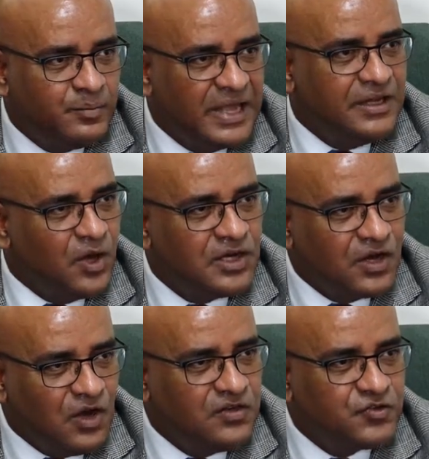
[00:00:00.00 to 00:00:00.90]
many other
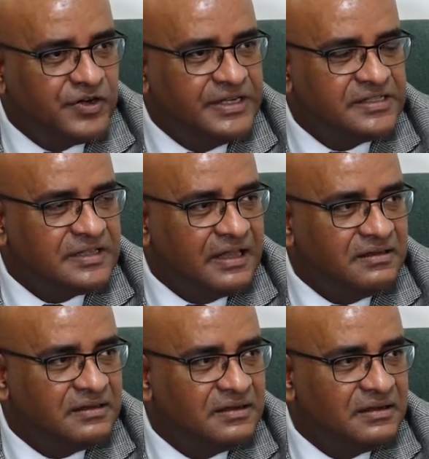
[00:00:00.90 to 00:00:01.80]
countries
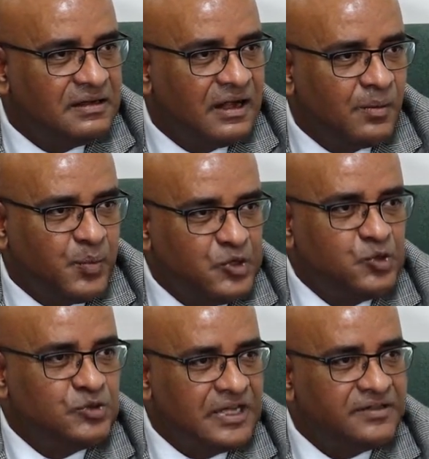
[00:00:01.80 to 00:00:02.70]
that
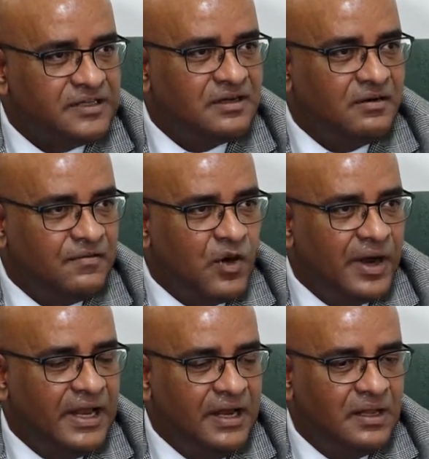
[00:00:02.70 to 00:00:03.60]
produce a ton of
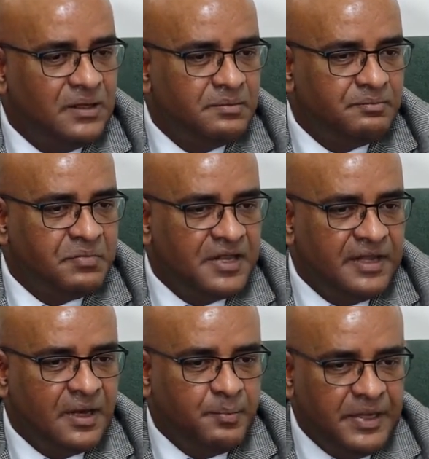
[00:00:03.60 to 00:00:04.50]
oil, but
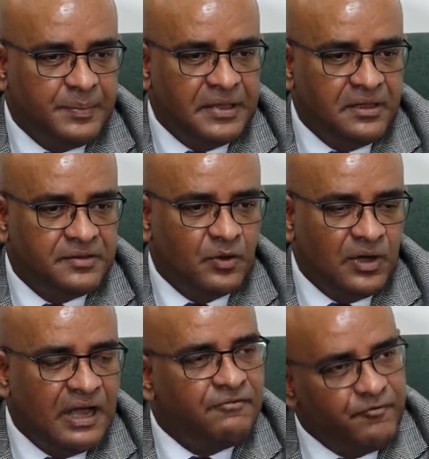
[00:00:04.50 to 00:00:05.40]
their people
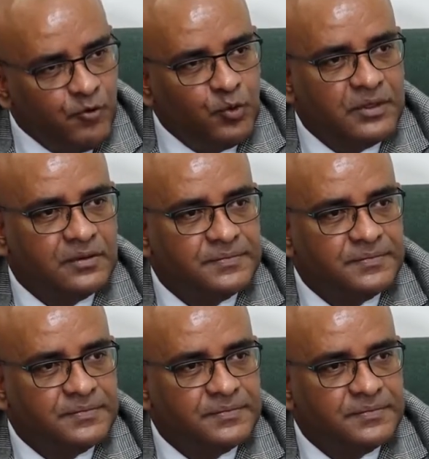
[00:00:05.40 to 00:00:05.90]
don't have food.